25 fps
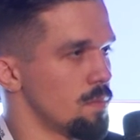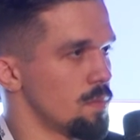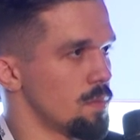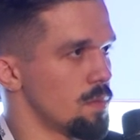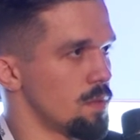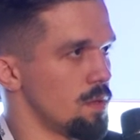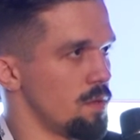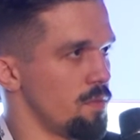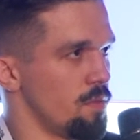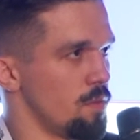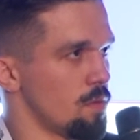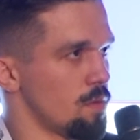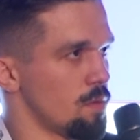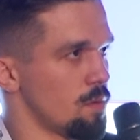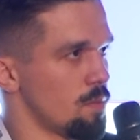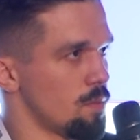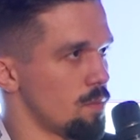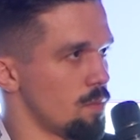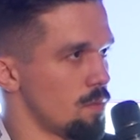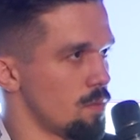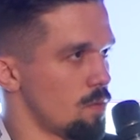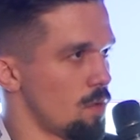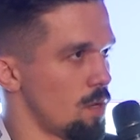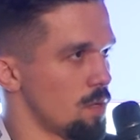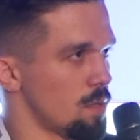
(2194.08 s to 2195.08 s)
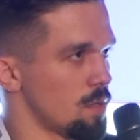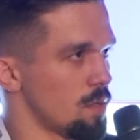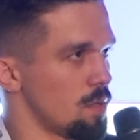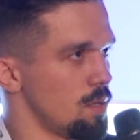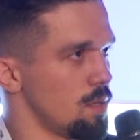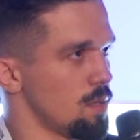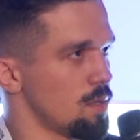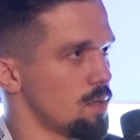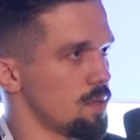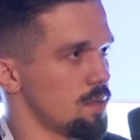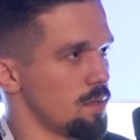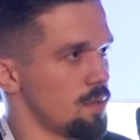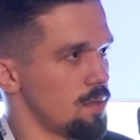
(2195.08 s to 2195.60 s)
If you right
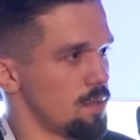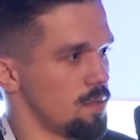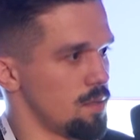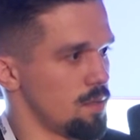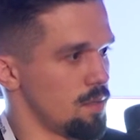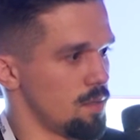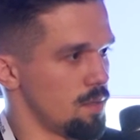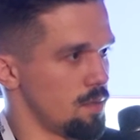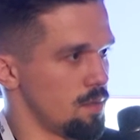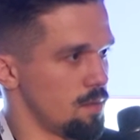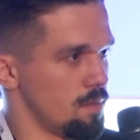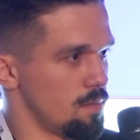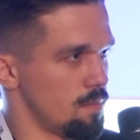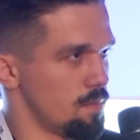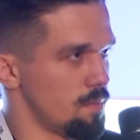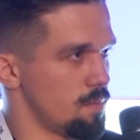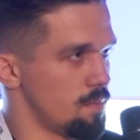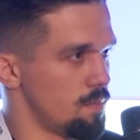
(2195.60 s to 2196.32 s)
click and then